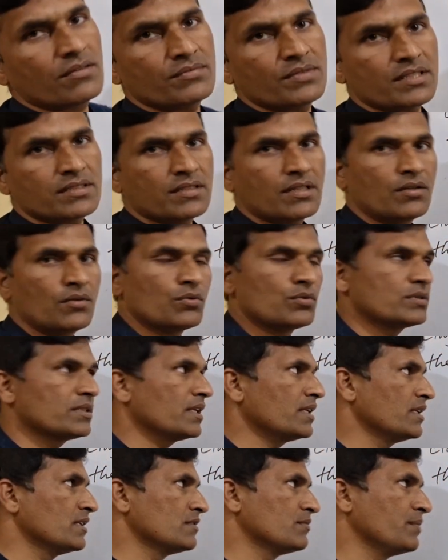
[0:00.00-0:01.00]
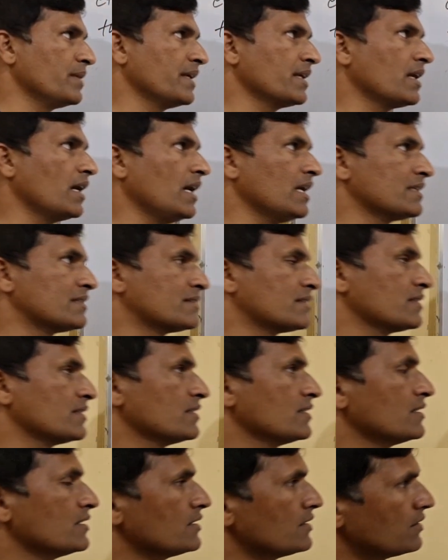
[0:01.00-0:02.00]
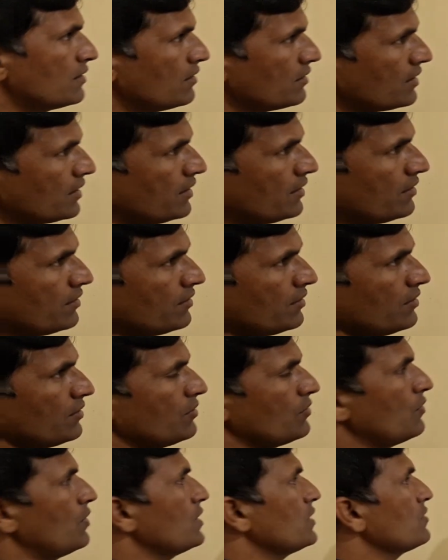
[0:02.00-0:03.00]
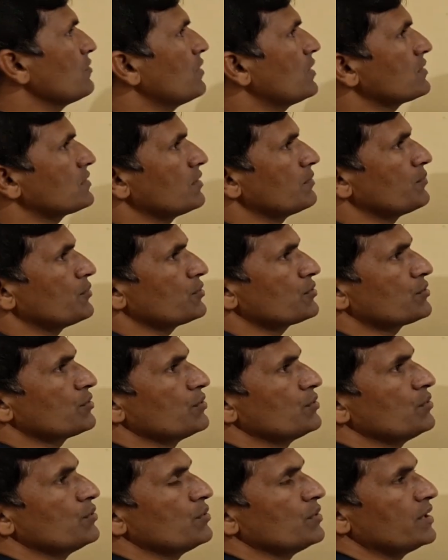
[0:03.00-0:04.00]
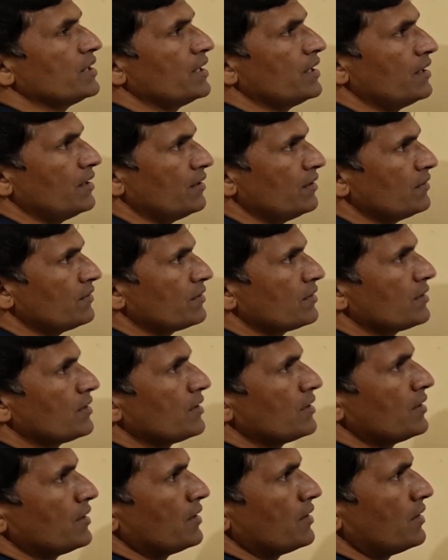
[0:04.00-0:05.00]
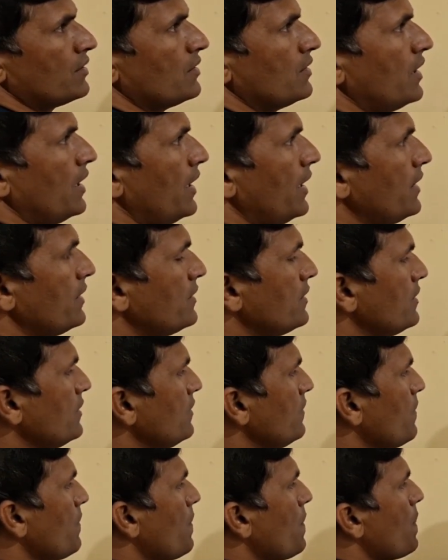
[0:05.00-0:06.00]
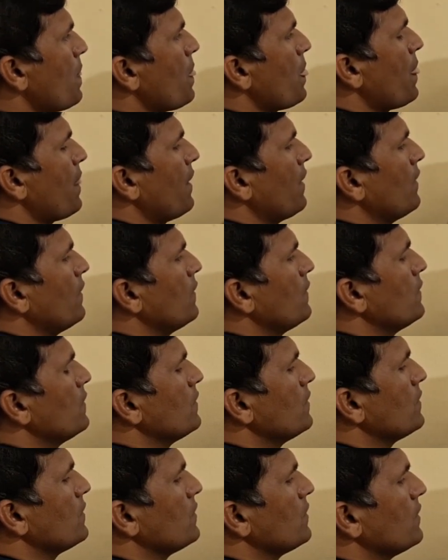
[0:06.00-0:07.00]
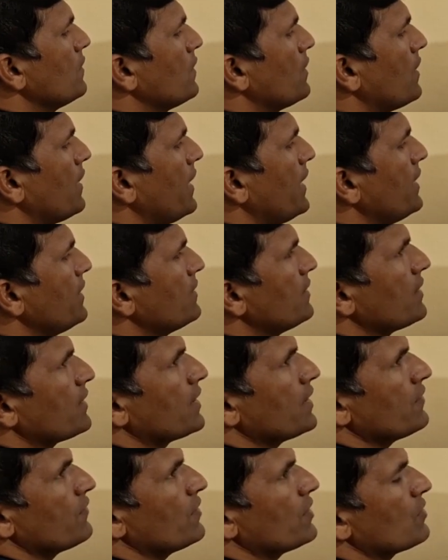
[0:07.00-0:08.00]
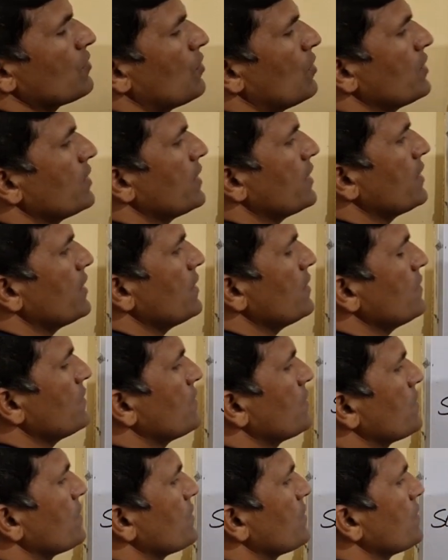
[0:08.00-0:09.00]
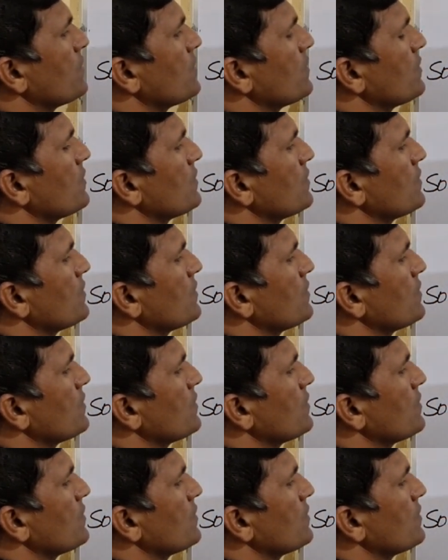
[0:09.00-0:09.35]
of the solution is being asked. Okay, what you are supposed to do is that write the given quantities.